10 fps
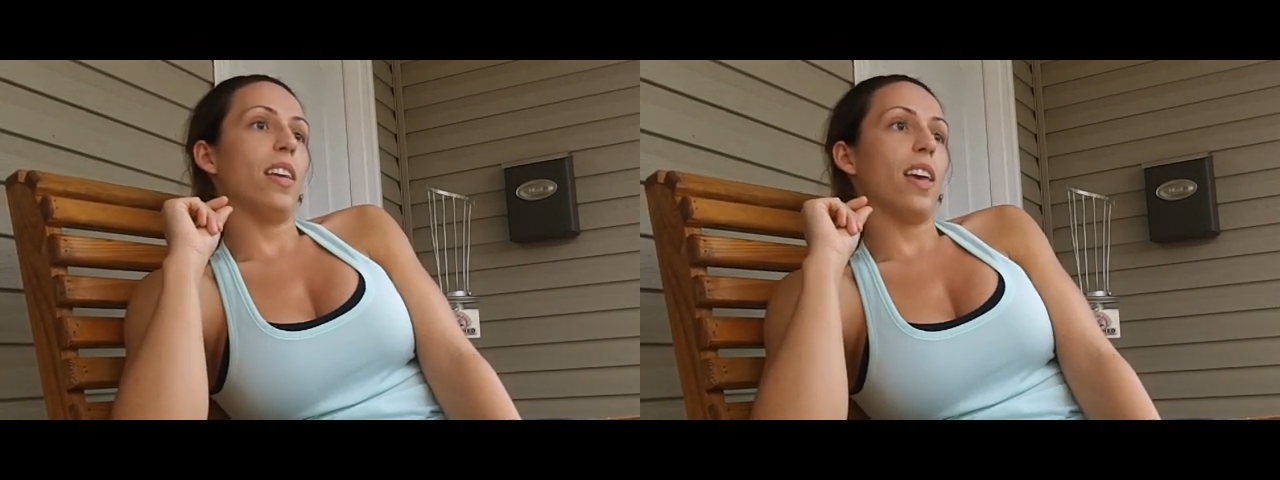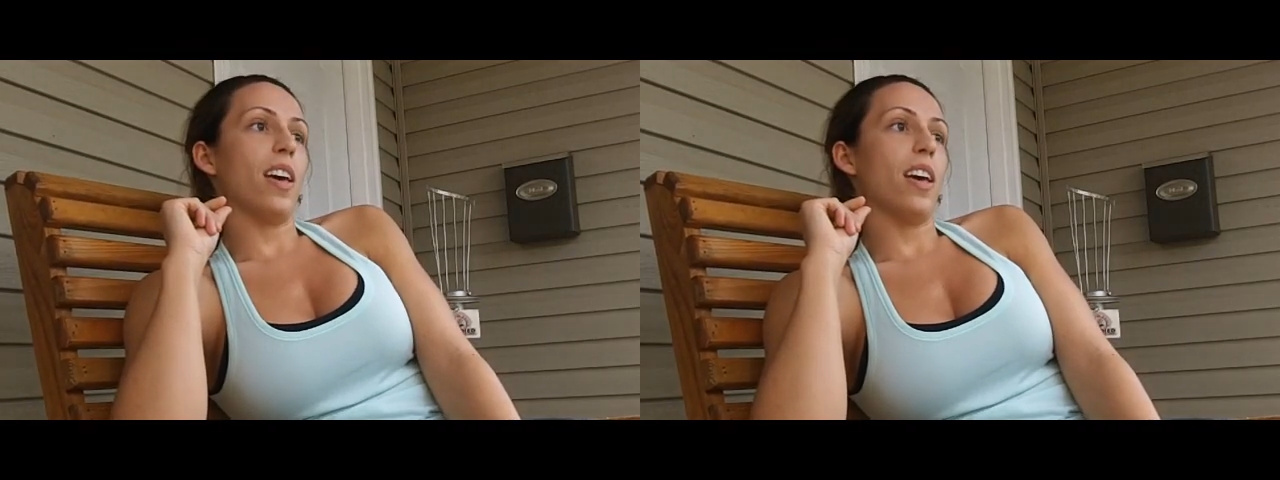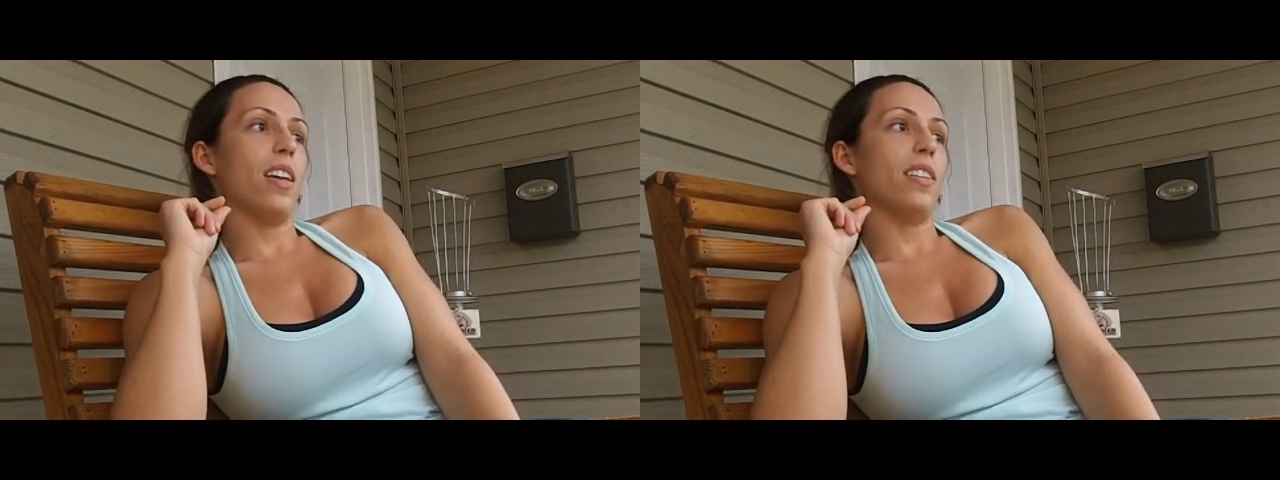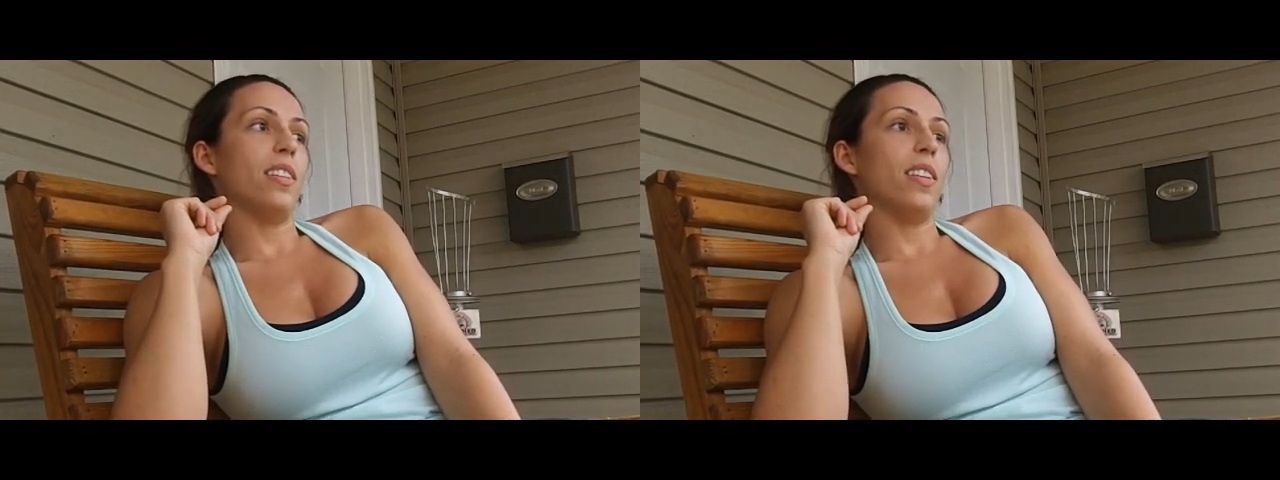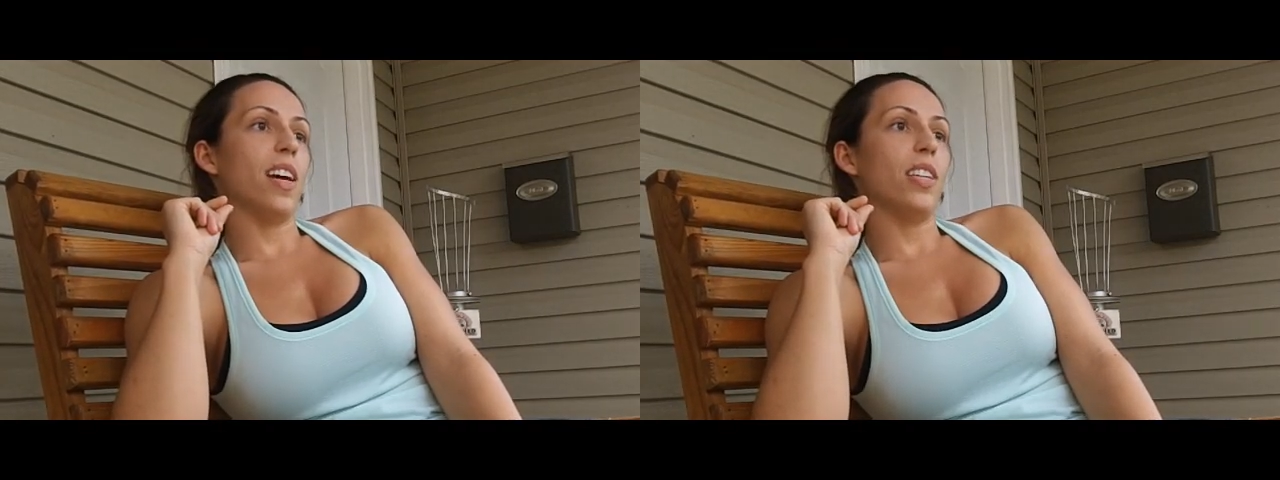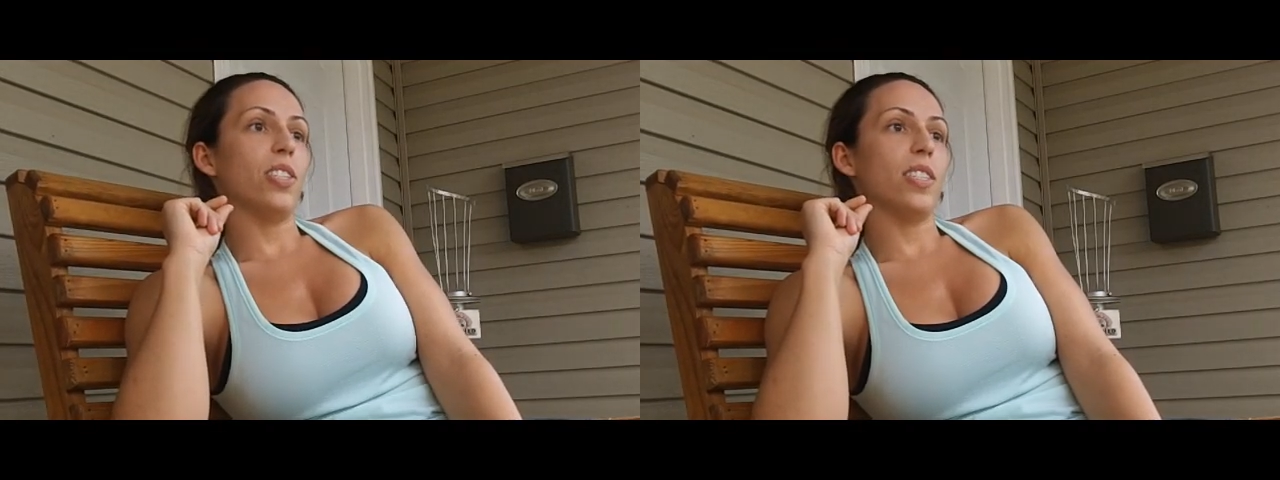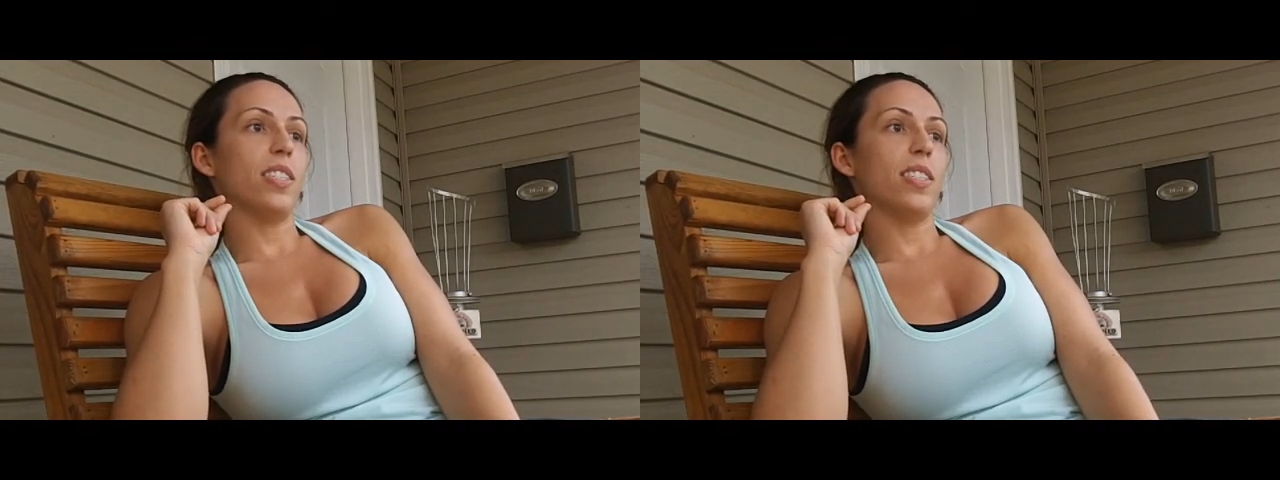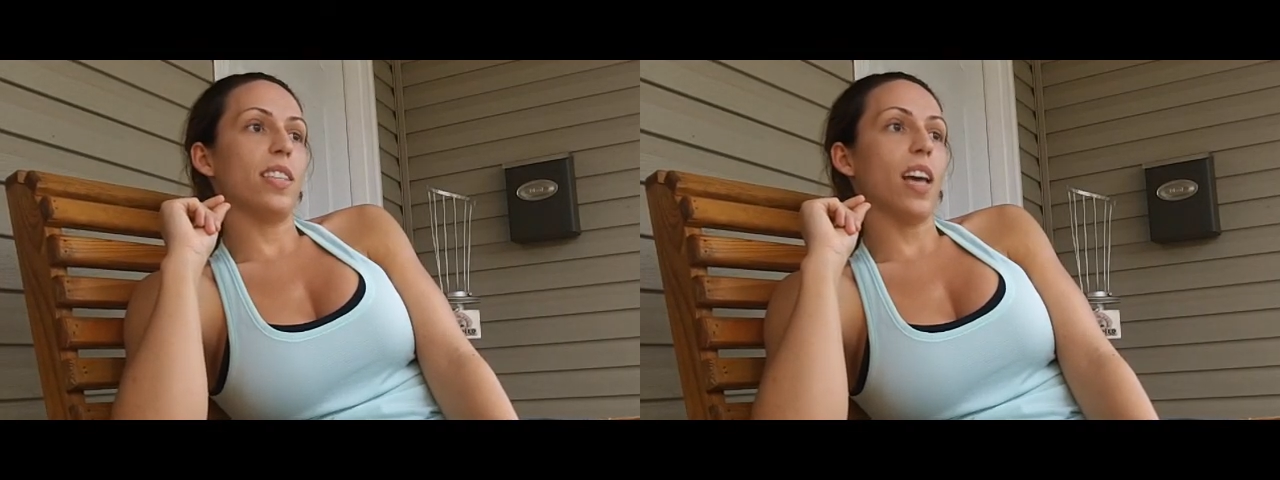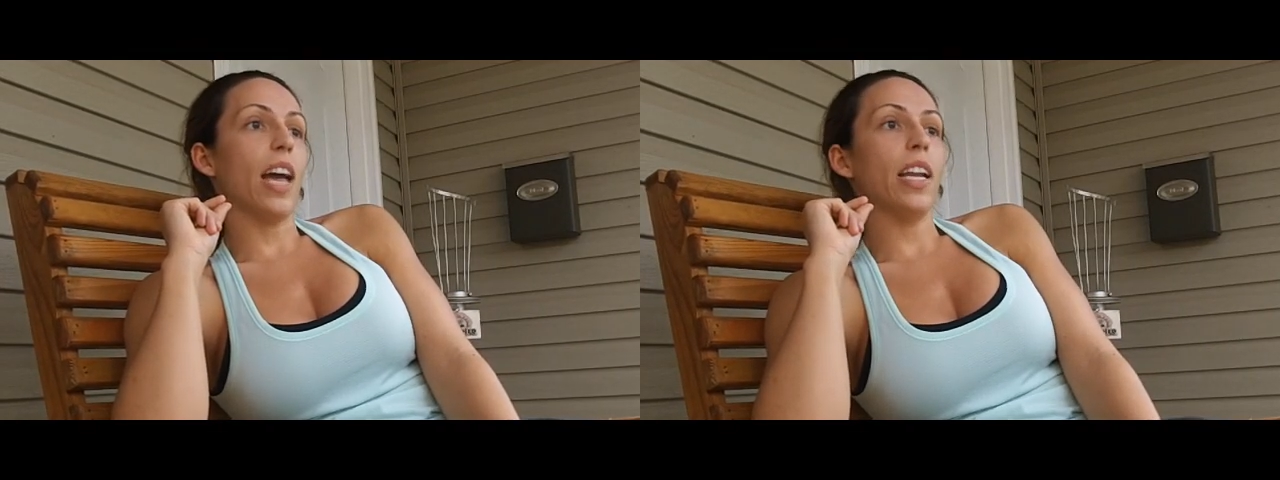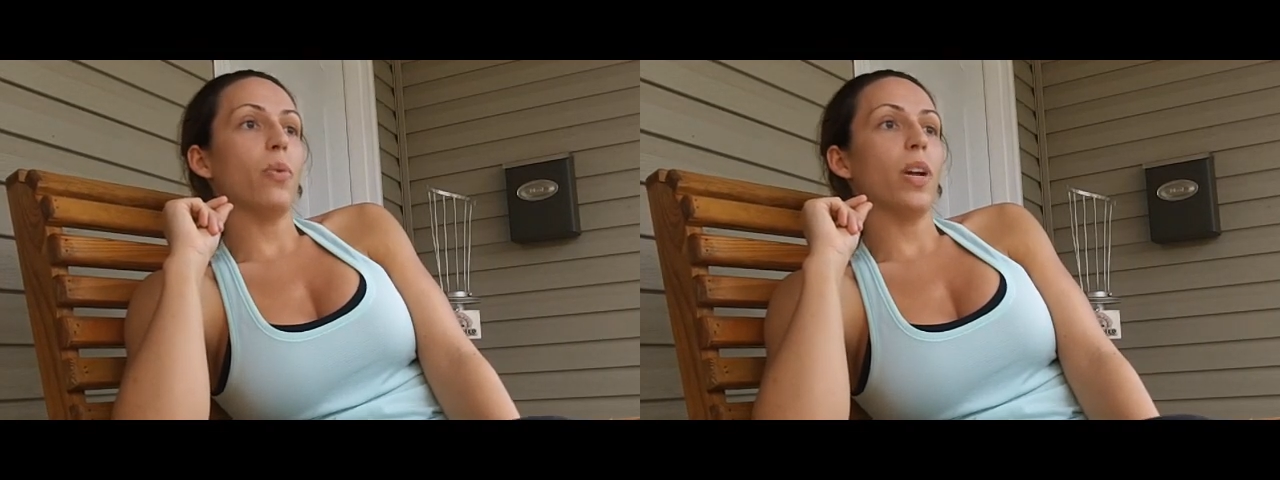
and I didn't